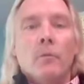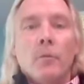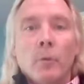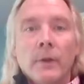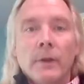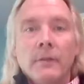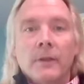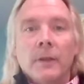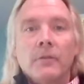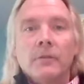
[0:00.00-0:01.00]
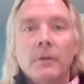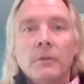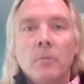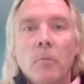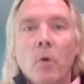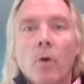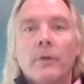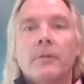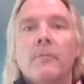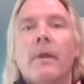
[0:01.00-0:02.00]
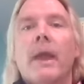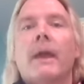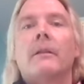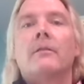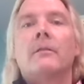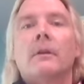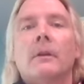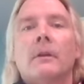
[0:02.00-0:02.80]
The realization is more demands